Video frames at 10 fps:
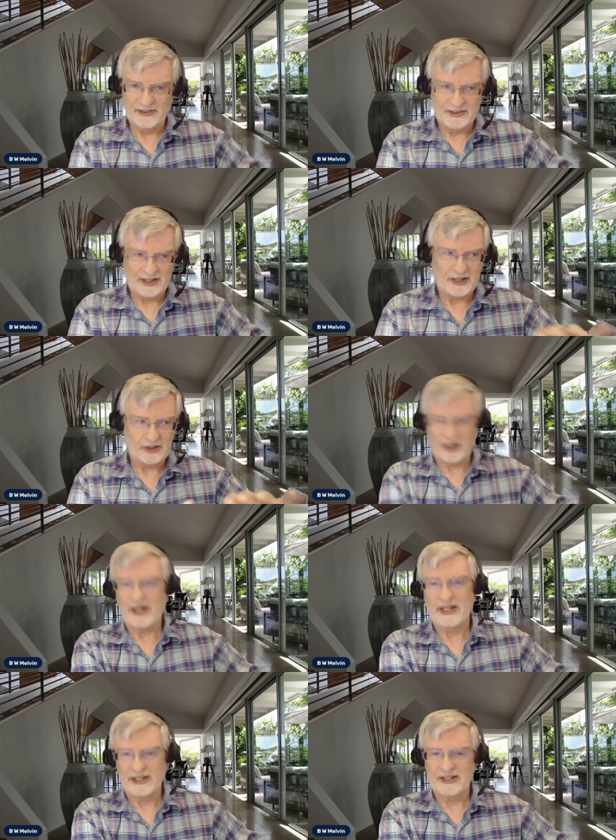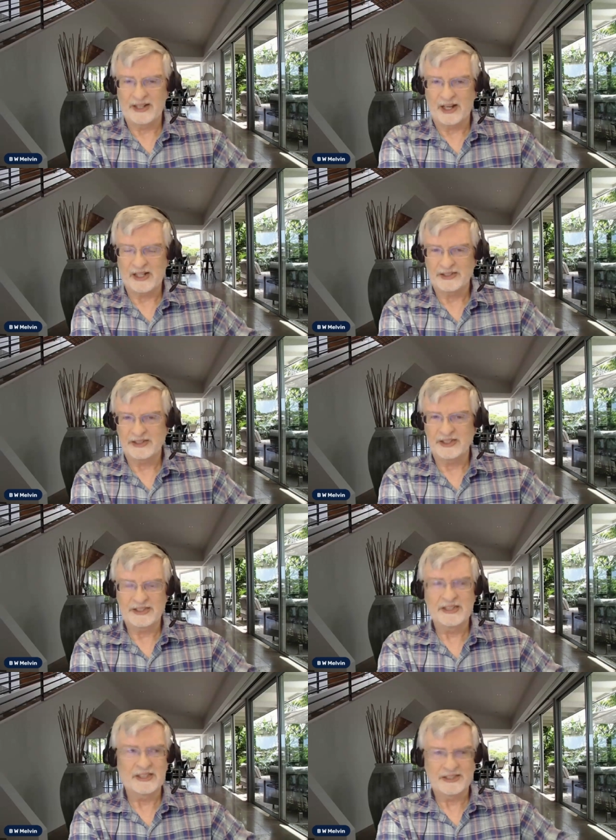and created uh, the
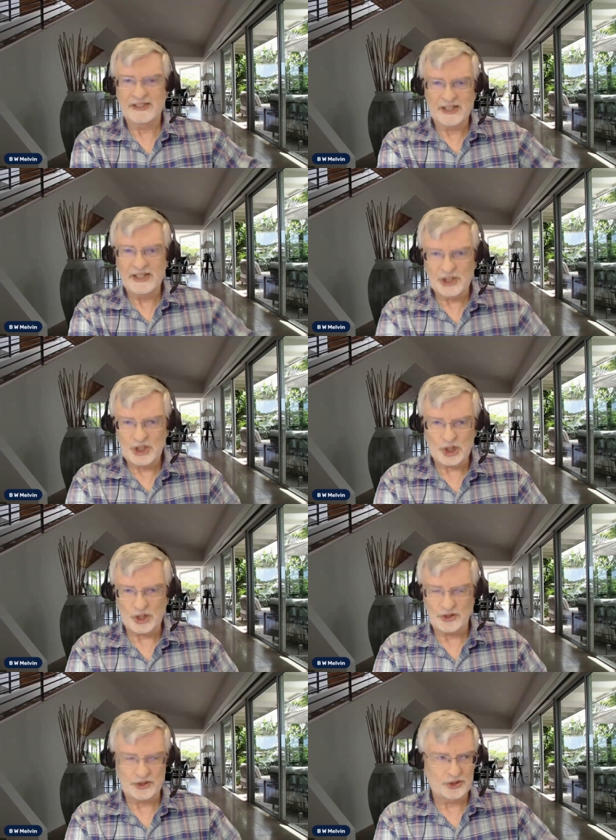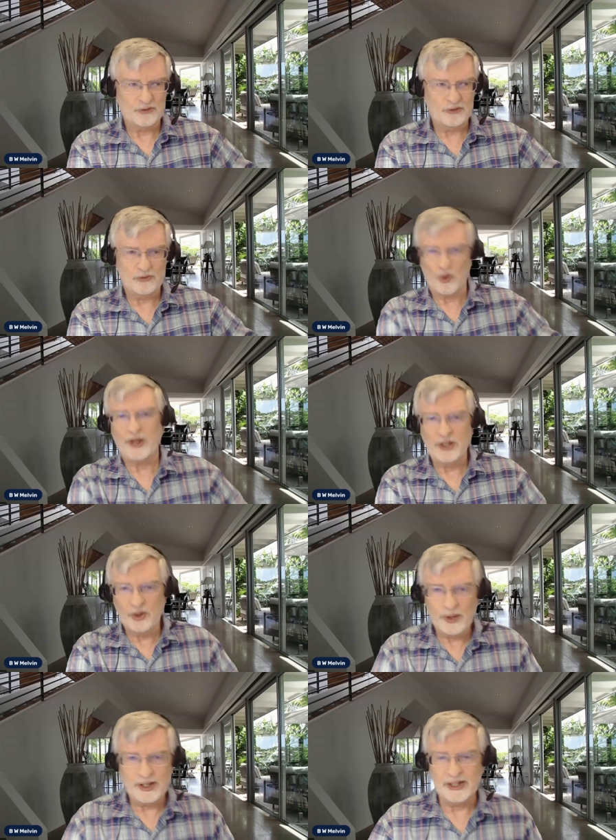synthesis in the church to avoid
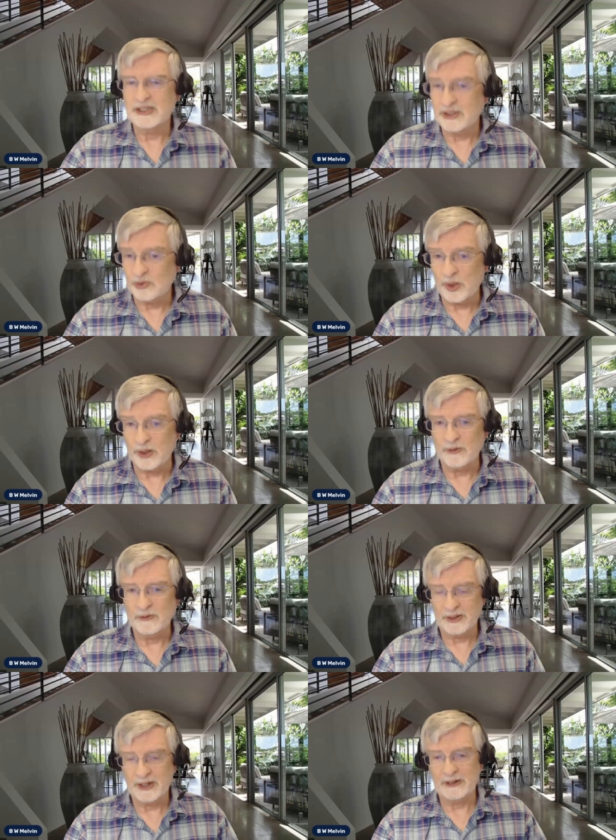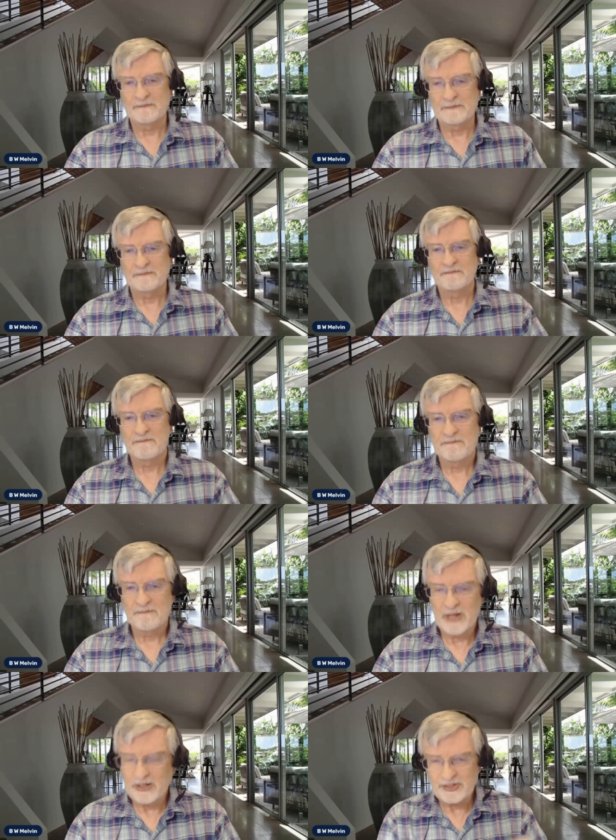doing this as well. Okay.
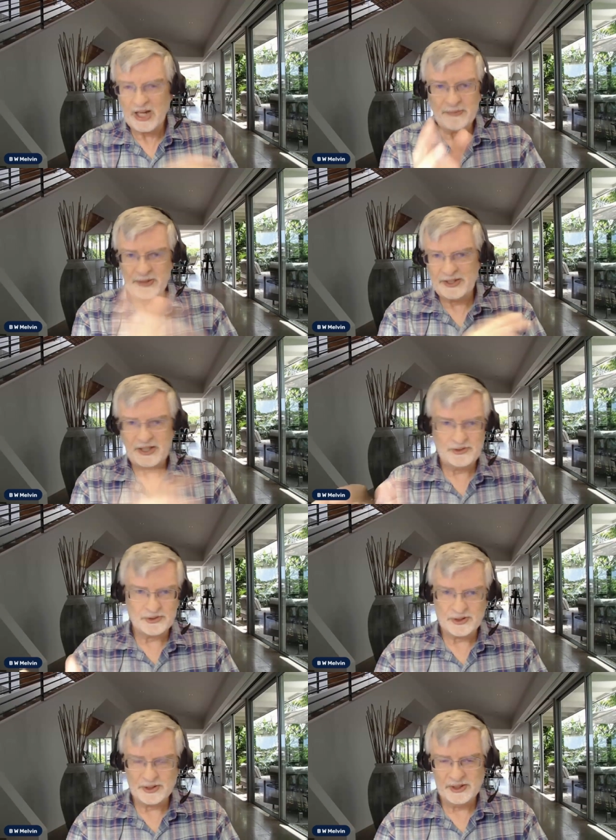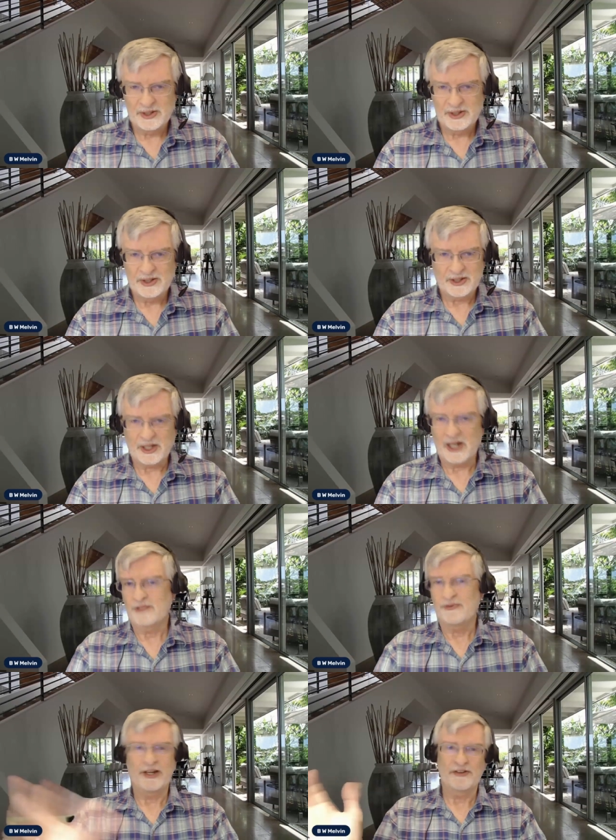I'm um, time to teach on God's
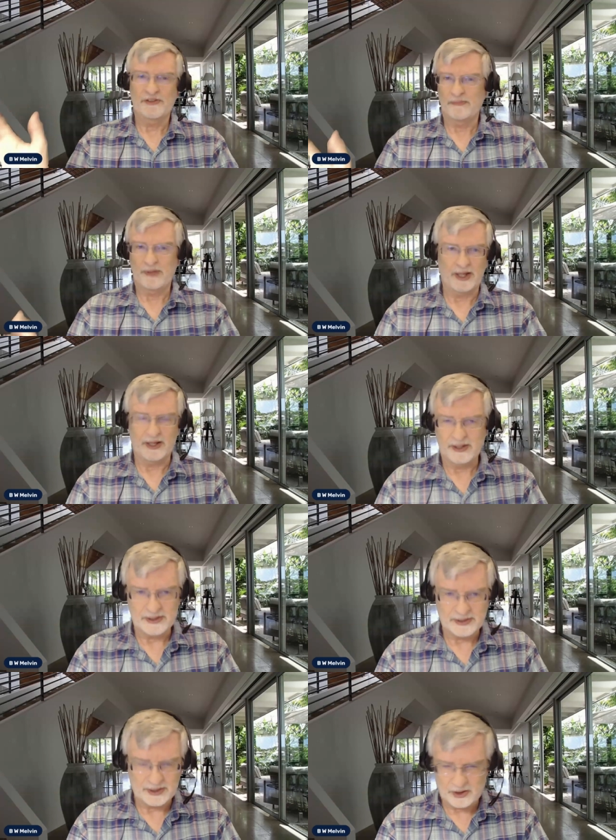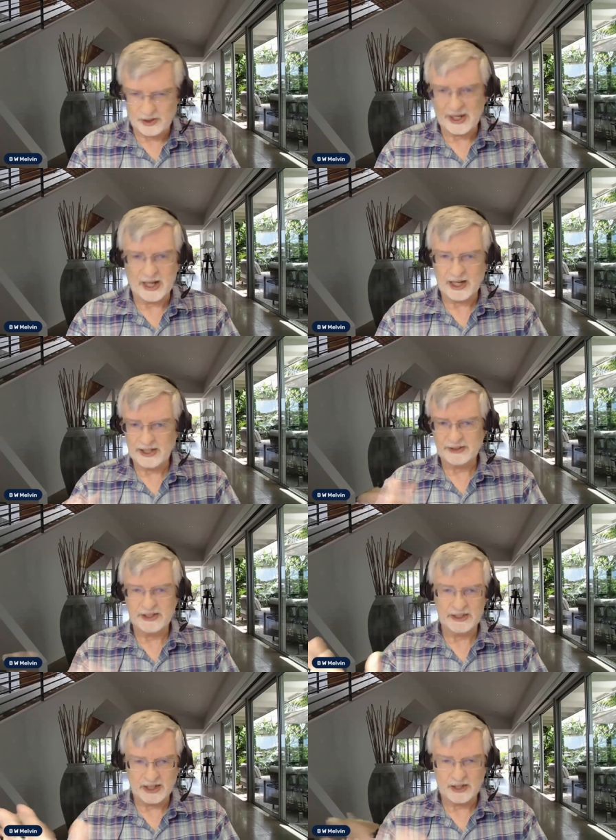financial plan and, and all that. I'm just
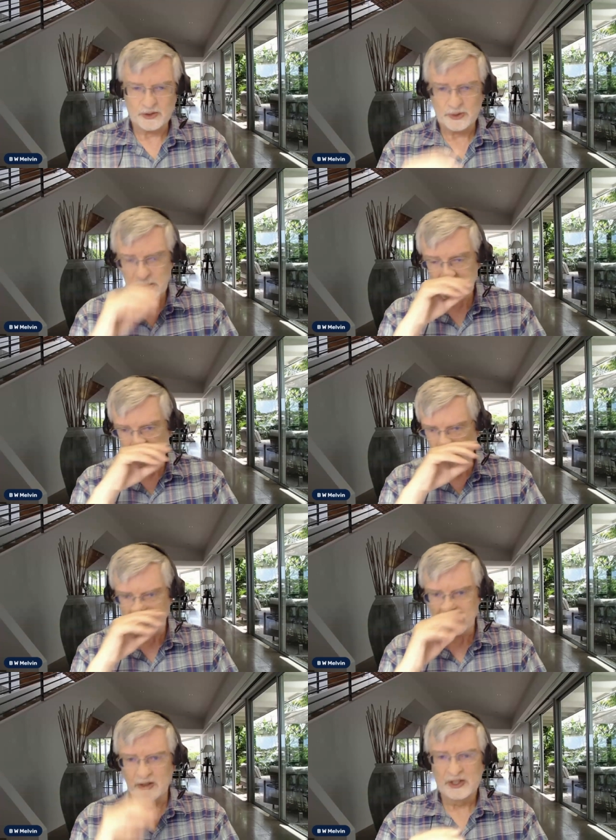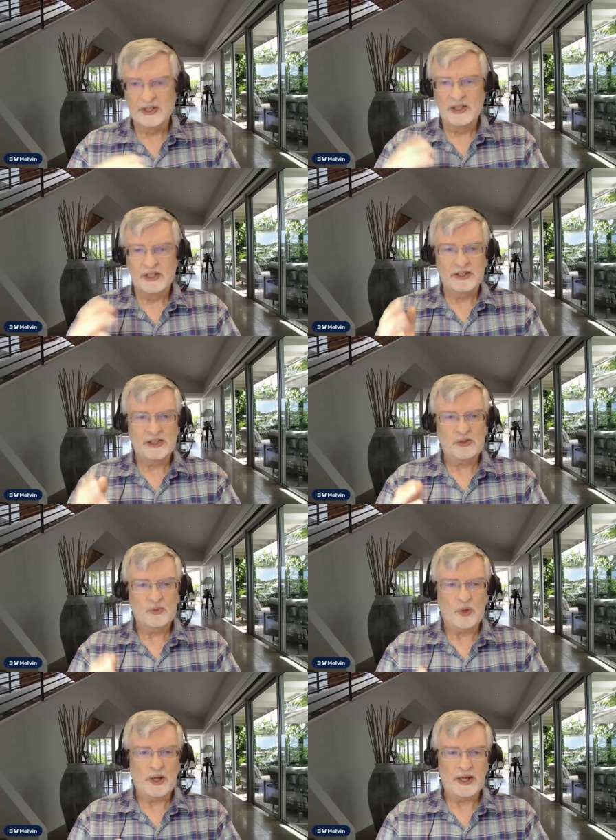not, not going to go there right now. This
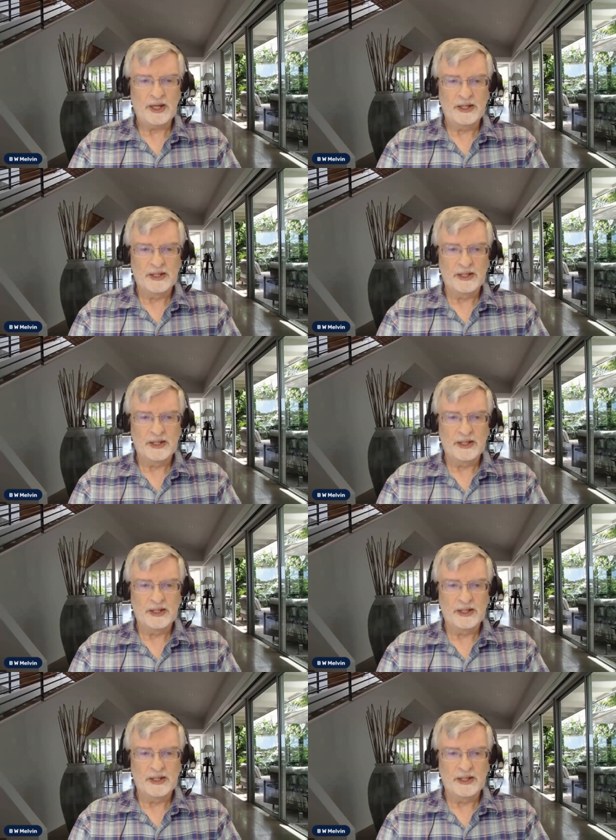way,